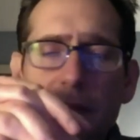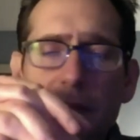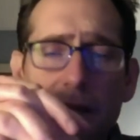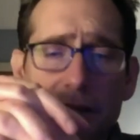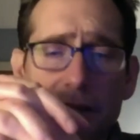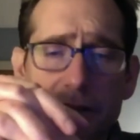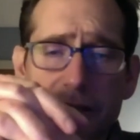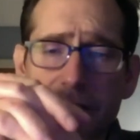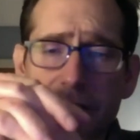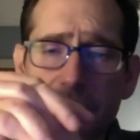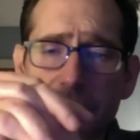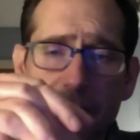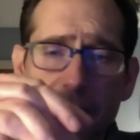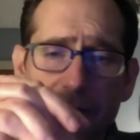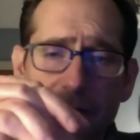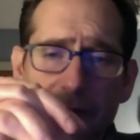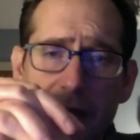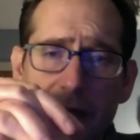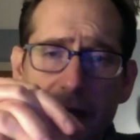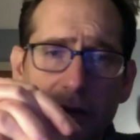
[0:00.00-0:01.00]
you're still going
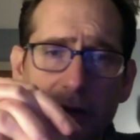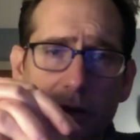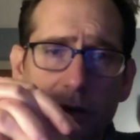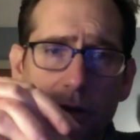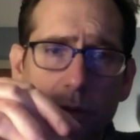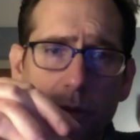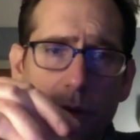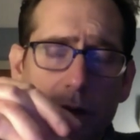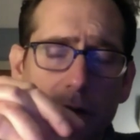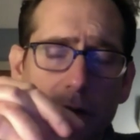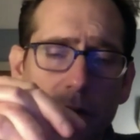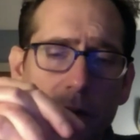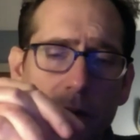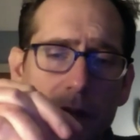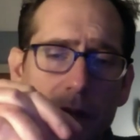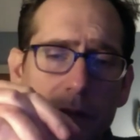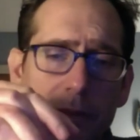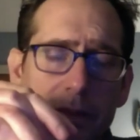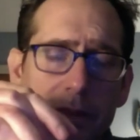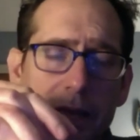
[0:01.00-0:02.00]
to find cold water
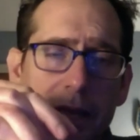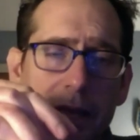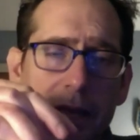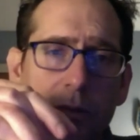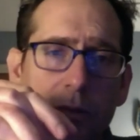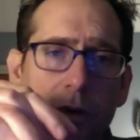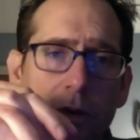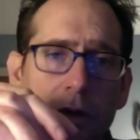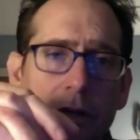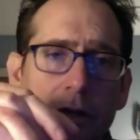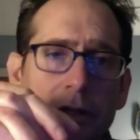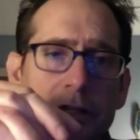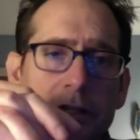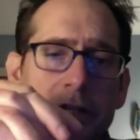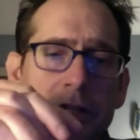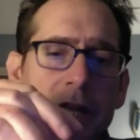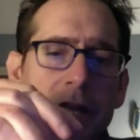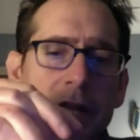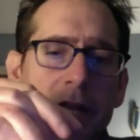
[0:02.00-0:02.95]
way up in the headwaters.